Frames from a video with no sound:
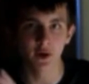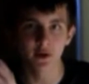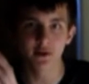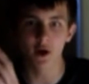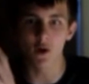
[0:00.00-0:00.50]

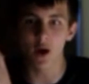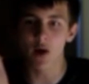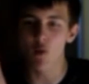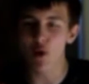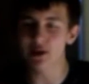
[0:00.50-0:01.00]
So
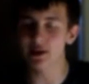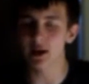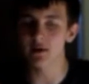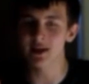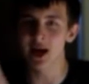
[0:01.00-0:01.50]
I really
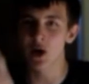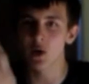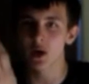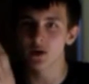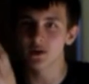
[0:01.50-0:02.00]
liked
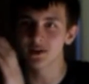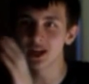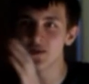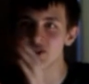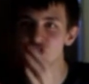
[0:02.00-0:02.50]
how the
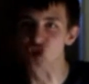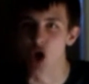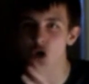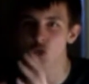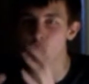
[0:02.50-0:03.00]
TV
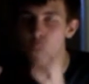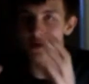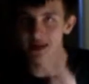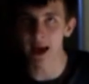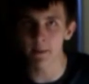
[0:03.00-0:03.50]
showed what
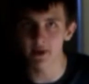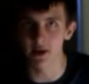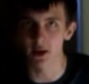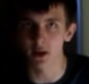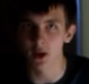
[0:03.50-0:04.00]
was
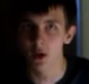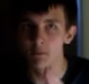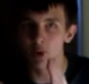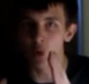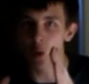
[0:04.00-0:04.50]
happening.
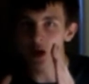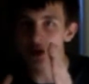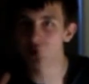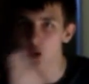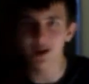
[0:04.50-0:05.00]
But when
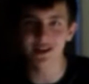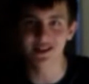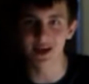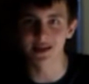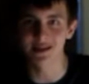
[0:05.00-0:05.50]
you look
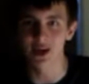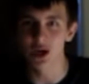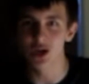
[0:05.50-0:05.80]
at it,